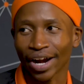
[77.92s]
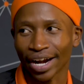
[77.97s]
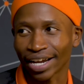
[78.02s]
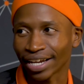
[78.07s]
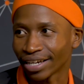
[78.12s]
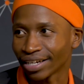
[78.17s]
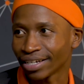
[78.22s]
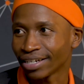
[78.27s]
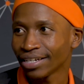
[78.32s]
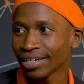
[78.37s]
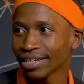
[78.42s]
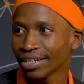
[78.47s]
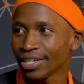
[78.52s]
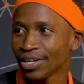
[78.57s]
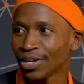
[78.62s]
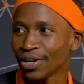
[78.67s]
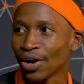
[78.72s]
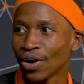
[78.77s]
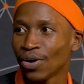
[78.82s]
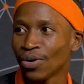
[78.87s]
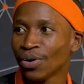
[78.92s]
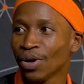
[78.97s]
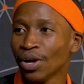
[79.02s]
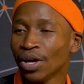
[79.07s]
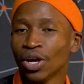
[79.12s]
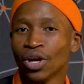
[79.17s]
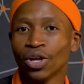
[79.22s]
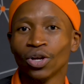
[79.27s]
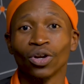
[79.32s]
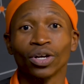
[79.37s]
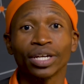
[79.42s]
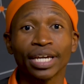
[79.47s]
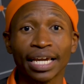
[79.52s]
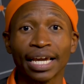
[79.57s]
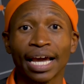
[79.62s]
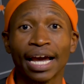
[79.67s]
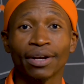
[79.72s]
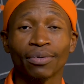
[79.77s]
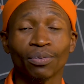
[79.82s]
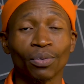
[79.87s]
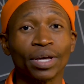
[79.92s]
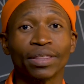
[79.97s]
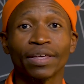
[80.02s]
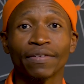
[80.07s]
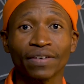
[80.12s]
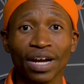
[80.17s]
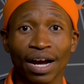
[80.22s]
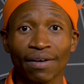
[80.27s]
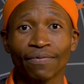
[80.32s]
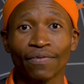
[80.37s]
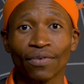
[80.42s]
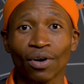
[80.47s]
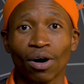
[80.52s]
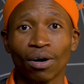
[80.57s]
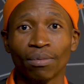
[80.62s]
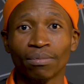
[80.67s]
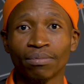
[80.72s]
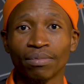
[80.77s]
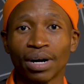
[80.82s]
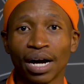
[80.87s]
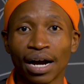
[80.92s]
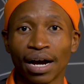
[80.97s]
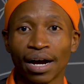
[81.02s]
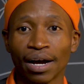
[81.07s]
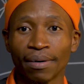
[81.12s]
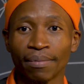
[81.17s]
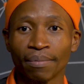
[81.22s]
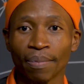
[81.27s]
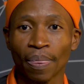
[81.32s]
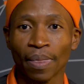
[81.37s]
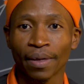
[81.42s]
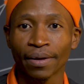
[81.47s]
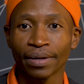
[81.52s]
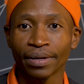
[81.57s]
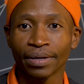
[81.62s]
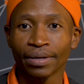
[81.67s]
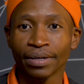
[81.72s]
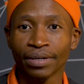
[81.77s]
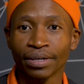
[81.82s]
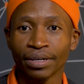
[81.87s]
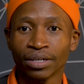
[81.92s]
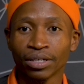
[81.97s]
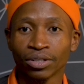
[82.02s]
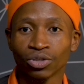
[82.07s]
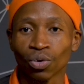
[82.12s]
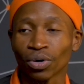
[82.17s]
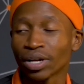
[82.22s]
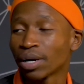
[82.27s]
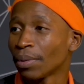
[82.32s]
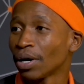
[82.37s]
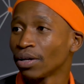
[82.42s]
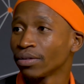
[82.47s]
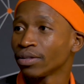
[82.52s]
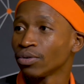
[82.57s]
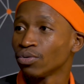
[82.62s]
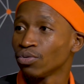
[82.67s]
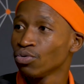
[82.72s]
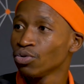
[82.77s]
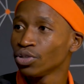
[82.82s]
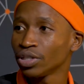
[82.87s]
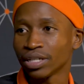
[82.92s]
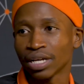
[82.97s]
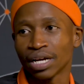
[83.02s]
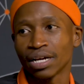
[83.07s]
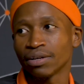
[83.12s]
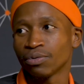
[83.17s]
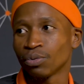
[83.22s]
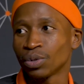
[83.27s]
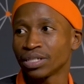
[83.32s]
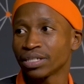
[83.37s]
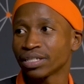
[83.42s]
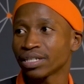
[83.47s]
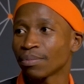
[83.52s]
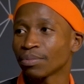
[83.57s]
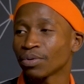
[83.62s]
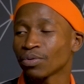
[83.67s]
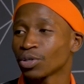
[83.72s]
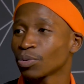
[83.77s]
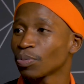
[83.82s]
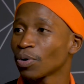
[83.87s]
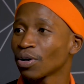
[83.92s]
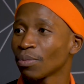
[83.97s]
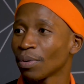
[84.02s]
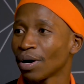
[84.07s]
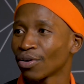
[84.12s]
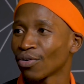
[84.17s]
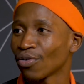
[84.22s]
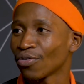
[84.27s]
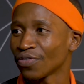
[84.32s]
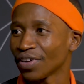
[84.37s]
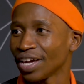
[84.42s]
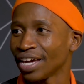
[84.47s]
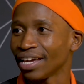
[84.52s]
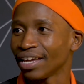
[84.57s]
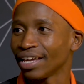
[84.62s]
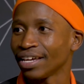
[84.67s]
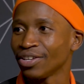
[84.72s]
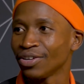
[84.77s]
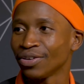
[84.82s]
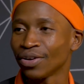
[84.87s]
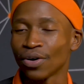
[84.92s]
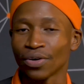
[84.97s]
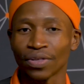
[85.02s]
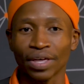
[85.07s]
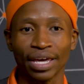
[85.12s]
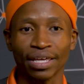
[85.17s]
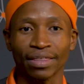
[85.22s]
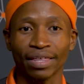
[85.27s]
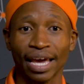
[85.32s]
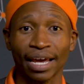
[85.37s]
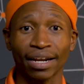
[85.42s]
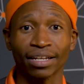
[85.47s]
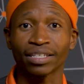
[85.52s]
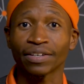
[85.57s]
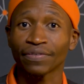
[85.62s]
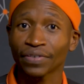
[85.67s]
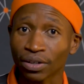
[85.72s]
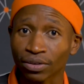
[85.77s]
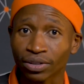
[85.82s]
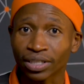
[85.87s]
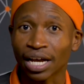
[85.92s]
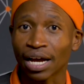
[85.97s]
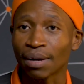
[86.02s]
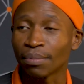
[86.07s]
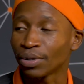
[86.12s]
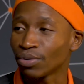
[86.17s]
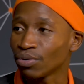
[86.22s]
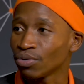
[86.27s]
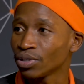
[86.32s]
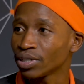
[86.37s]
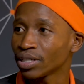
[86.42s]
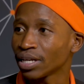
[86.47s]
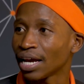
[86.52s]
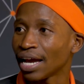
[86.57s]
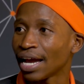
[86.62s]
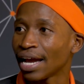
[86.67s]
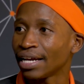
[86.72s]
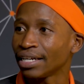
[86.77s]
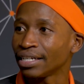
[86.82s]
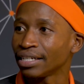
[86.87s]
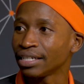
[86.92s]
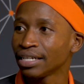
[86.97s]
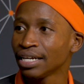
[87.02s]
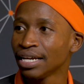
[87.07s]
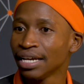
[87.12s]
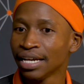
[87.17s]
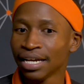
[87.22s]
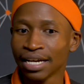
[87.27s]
cricket. Mm. You know, looking at where they've come from, um, talking about the USA, which is something we spoke about off air. You know, they, they had a difficult time at USA, and